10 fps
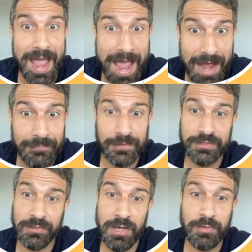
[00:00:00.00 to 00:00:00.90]
Average
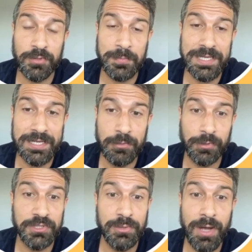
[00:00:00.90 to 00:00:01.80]
luck would be equal
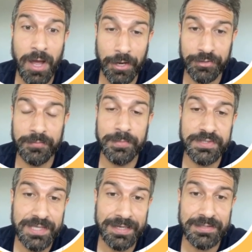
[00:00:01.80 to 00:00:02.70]
to
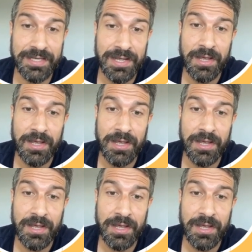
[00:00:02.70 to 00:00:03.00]
100%.